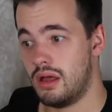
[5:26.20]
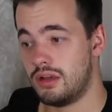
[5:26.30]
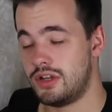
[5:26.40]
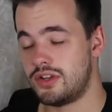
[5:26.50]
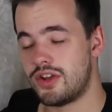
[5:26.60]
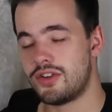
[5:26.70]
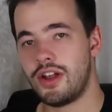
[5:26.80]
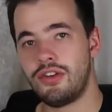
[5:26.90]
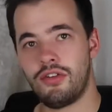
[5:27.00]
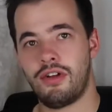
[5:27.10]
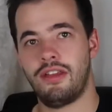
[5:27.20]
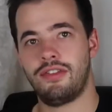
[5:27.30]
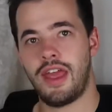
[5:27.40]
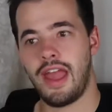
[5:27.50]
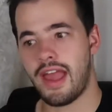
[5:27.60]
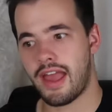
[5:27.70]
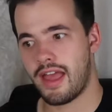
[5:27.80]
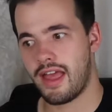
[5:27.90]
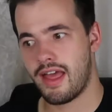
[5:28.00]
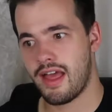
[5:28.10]
She's just trying to do the right thing. As
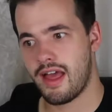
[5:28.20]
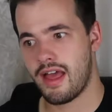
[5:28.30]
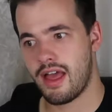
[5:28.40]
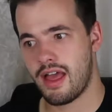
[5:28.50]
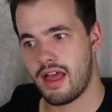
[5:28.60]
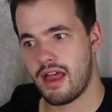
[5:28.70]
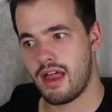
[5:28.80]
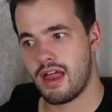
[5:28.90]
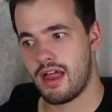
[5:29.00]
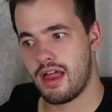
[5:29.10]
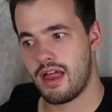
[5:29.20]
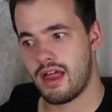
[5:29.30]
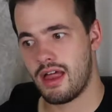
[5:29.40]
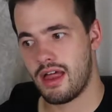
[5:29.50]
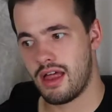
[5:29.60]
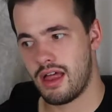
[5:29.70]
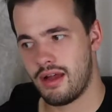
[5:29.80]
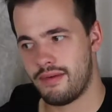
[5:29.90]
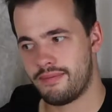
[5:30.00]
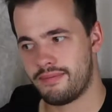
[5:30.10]
you command,
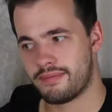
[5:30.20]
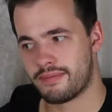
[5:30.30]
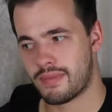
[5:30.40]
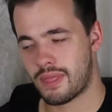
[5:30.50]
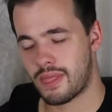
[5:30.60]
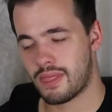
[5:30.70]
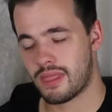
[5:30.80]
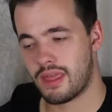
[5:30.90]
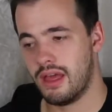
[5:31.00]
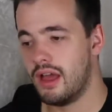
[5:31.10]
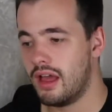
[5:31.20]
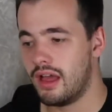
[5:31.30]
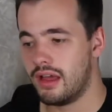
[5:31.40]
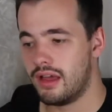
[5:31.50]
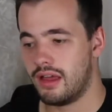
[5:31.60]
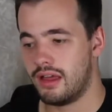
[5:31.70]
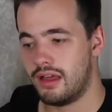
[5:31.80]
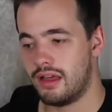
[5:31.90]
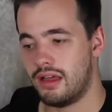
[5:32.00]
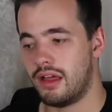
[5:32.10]
my Archon.
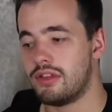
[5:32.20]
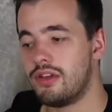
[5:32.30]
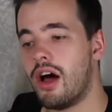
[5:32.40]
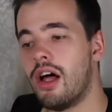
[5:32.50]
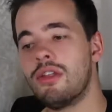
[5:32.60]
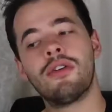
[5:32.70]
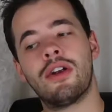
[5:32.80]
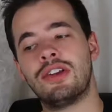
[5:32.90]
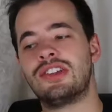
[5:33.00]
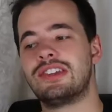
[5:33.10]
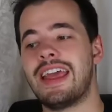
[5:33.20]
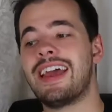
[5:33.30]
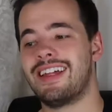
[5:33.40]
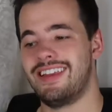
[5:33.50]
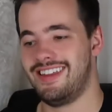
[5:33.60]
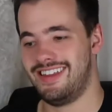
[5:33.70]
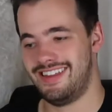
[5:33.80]
Y'all don't understand.